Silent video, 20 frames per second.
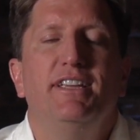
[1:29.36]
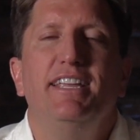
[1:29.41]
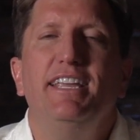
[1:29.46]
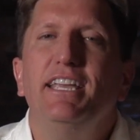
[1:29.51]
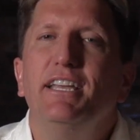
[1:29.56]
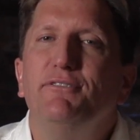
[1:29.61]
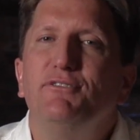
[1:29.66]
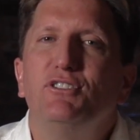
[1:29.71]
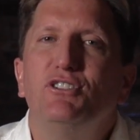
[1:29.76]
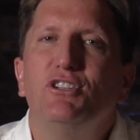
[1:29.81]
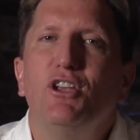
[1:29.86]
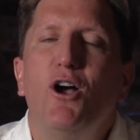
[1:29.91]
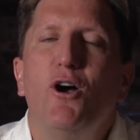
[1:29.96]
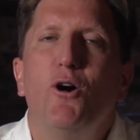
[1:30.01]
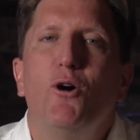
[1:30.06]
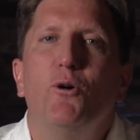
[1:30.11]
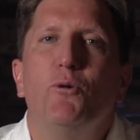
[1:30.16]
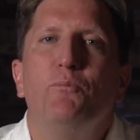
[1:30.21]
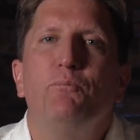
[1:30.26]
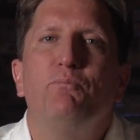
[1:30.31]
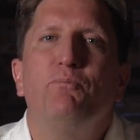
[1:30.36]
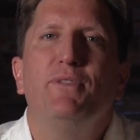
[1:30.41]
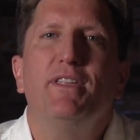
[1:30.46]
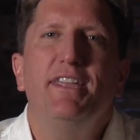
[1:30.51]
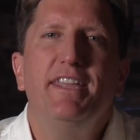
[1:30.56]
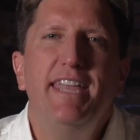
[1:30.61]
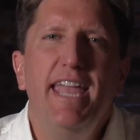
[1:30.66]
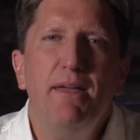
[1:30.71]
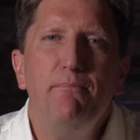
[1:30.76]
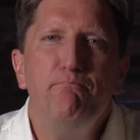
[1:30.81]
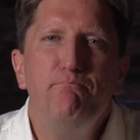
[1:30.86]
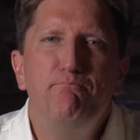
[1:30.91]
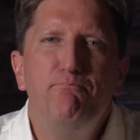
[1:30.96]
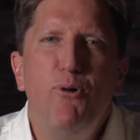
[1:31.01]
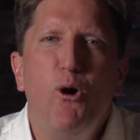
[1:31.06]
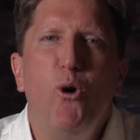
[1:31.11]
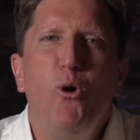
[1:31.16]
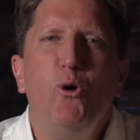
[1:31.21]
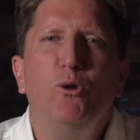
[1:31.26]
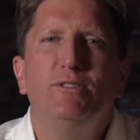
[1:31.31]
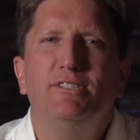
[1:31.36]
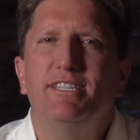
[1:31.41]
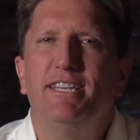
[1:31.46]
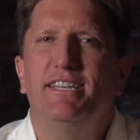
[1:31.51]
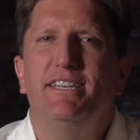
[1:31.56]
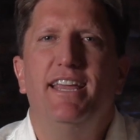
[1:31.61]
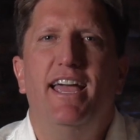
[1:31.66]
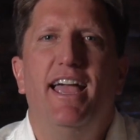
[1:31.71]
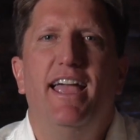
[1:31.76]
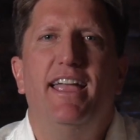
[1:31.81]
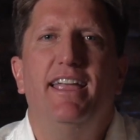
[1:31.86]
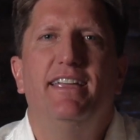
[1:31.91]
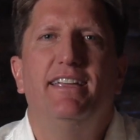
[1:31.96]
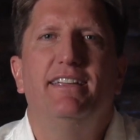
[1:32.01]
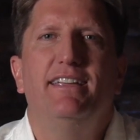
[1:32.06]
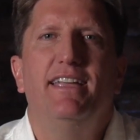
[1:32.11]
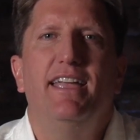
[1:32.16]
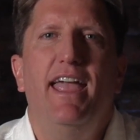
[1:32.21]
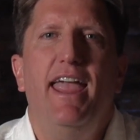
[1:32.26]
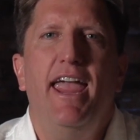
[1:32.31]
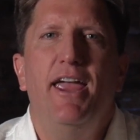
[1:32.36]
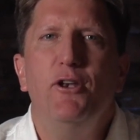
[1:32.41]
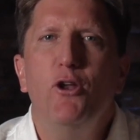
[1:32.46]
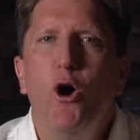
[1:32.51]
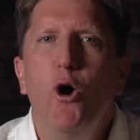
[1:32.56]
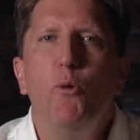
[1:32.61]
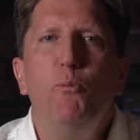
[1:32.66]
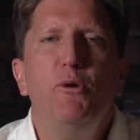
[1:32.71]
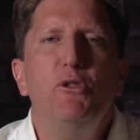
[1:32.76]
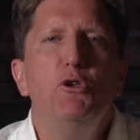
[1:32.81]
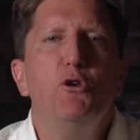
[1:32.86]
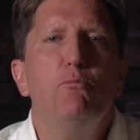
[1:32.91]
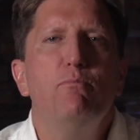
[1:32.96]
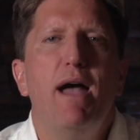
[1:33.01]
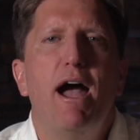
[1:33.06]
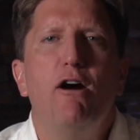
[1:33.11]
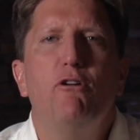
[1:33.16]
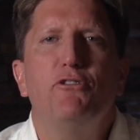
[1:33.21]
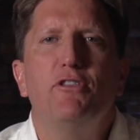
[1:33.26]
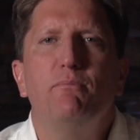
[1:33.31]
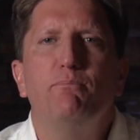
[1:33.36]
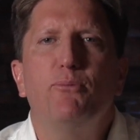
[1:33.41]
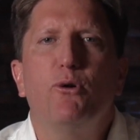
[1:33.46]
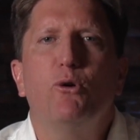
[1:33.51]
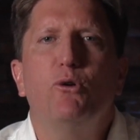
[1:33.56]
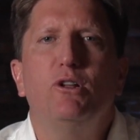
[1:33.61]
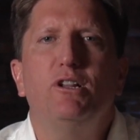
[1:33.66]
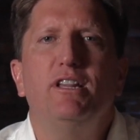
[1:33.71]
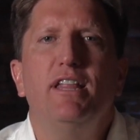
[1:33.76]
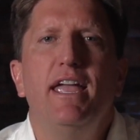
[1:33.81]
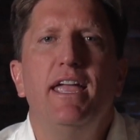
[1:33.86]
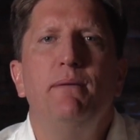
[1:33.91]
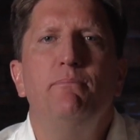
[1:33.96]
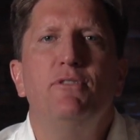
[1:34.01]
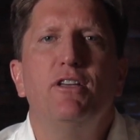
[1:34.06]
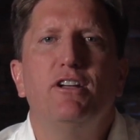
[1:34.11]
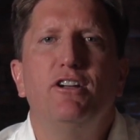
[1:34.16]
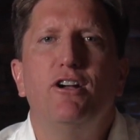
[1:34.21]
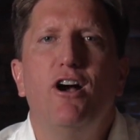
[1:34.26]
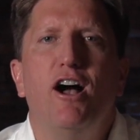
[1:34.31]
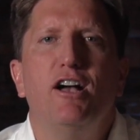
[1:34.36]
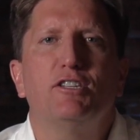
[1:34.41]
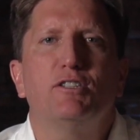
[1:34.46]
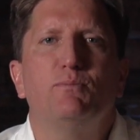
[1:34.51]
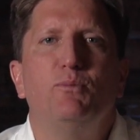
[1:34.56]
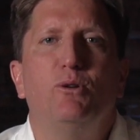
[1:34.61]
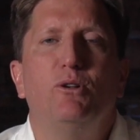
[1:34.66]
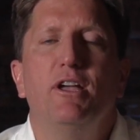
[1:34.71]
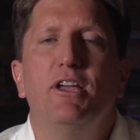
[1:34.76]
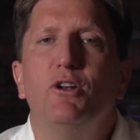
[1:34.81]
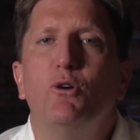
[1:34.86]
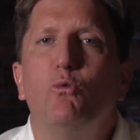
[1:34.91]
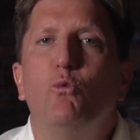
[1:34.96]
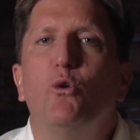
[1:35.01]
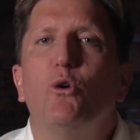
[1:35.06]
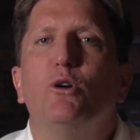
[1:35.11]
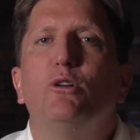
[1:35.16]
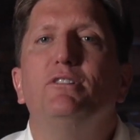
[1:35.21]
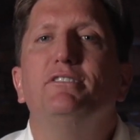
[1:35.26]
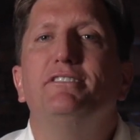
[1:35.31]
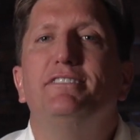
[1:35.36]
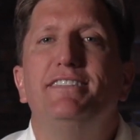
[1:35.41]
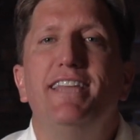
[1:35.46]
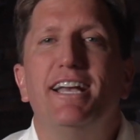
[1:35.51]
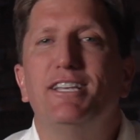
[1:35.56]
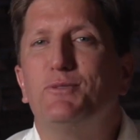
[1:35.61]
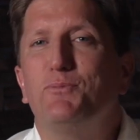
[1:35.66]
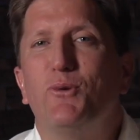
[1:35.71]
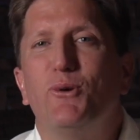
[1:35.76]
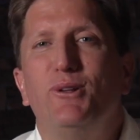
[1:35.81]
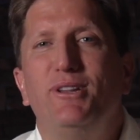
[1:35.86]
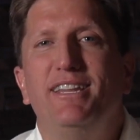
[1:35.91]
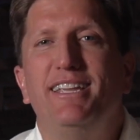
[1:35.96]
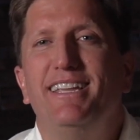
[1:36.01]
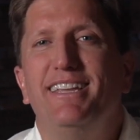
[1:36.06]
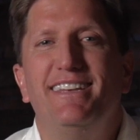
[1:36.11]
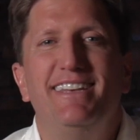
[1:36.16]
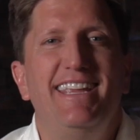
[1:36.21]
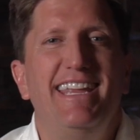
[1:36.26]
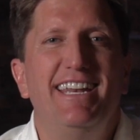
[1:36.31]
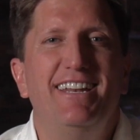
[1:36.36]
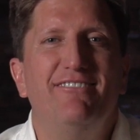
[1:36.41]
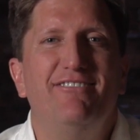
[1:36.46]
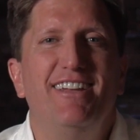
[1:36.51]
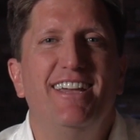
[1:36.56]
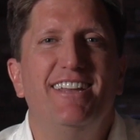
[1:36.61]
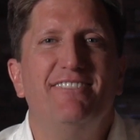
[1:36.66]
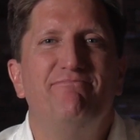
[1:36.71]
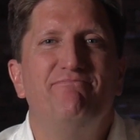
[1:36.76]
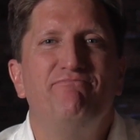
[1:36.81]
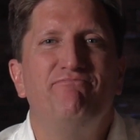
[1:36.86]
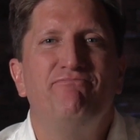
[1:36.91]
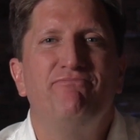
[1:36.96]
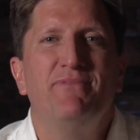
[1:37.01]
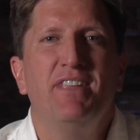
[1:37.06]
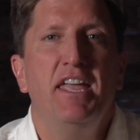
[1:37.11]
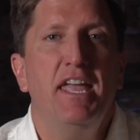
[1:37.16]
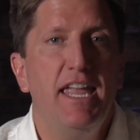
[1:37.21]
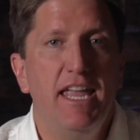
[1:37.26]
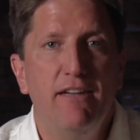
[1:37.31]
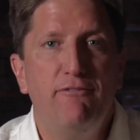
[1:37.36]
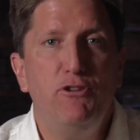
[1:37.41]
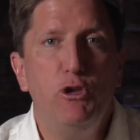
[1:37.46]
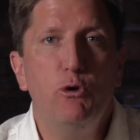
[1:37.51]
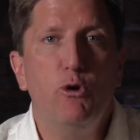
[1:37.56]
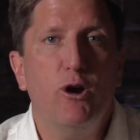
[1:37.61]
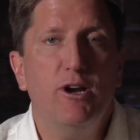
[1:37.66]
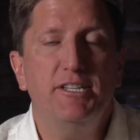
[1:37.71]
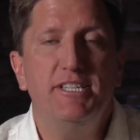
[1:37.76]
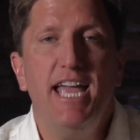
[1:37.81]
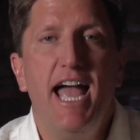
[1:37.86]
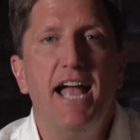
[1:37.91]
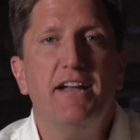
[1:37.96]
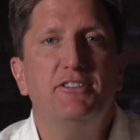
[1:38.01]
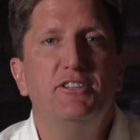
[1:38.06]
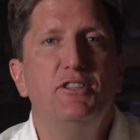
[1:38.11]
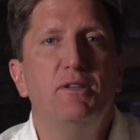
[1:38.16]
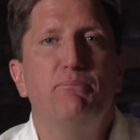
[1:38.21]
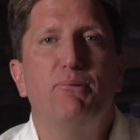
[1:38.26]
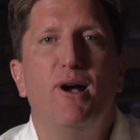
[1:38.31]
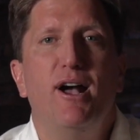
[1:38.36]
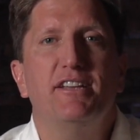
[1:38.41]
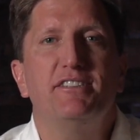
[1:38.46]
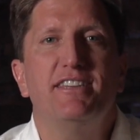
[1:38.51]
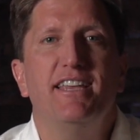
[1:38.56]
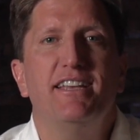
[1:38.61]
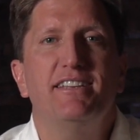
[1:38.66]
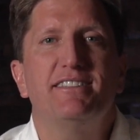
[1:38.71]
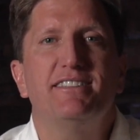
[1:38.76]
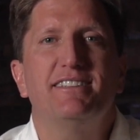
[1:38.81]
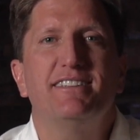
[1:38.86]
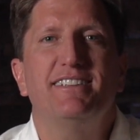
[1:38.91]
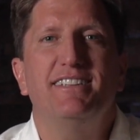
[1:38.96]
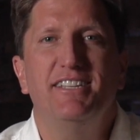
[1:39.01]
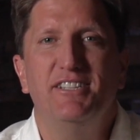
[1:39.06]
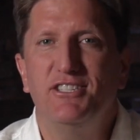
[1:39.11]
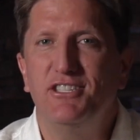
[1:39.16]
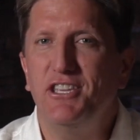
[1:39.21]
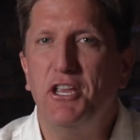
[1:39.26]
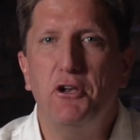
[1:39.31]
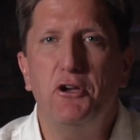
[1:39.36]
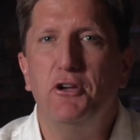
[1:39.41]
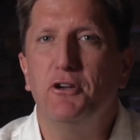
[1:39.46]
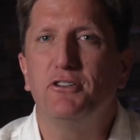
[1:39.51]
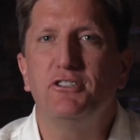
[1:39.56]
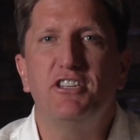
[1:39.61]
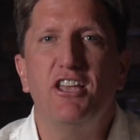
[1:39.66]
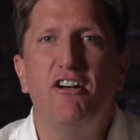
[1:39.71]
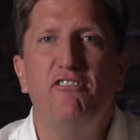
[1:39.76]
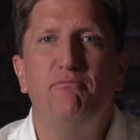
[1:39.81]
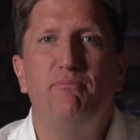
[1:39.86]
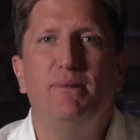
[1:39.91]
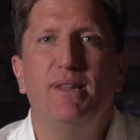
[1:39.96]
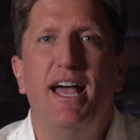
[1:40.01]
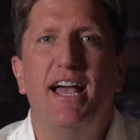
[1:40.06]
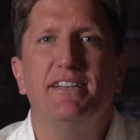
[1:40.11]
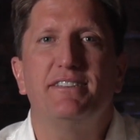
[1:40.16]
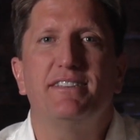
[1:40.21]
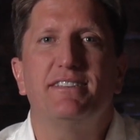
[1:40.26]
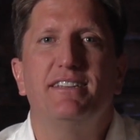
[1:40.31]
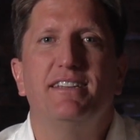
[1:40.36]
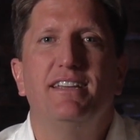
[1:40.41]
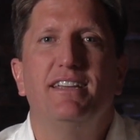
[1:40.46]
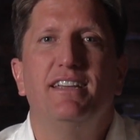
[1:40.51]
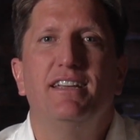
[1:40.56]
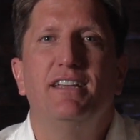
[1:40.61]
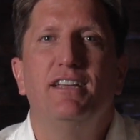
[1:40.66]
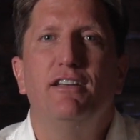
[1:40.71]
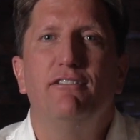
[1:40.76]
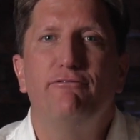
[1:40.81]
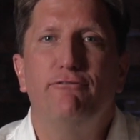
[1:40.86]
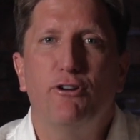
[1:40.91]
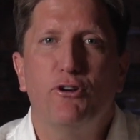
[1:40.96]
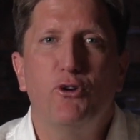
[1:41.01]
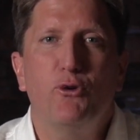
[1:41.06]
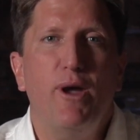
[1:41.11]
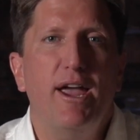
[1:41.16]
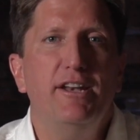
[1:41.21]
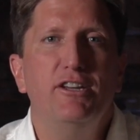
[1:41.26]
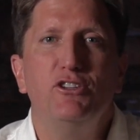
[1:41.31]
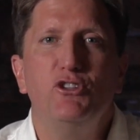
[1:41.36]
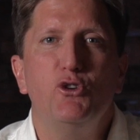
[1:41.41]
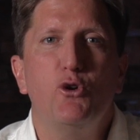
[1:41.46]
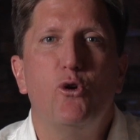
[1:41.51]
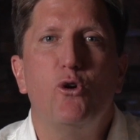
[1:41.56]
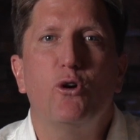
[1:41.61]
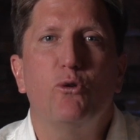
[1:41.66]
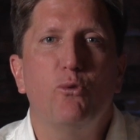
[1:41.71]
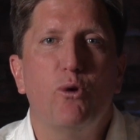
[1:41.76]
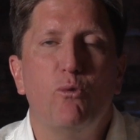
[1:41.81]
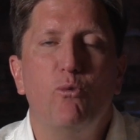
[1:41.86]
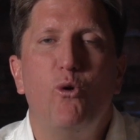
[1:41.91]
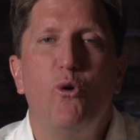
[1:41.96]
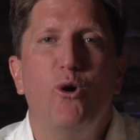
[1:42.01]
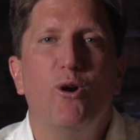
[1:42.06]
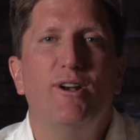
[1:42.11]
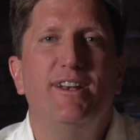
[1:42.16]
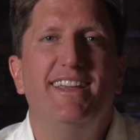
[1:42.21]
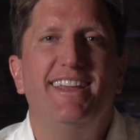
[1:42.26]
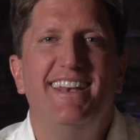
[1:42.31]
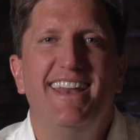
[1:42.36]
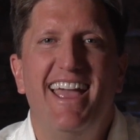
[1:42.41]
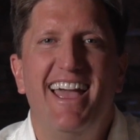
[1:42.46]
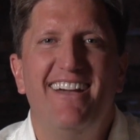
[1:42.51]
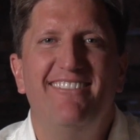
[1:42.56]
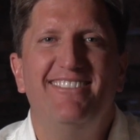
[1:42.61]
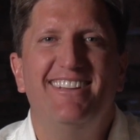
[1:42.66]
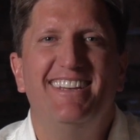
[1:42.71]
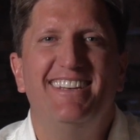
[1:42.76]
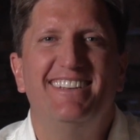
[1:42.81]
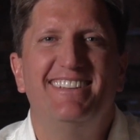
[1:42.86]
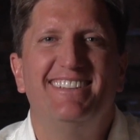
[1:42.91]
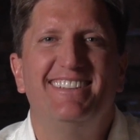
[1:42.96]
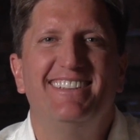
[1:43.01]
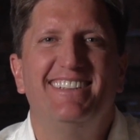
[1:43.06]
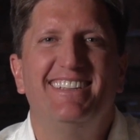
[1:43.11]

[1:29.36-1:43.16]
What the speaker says: If so, get bold today and open your mouth and proclaim the gospel in a world desperately in need of it. If you are attacked in the process, consider yourself blessed, for great is your reward in heaven.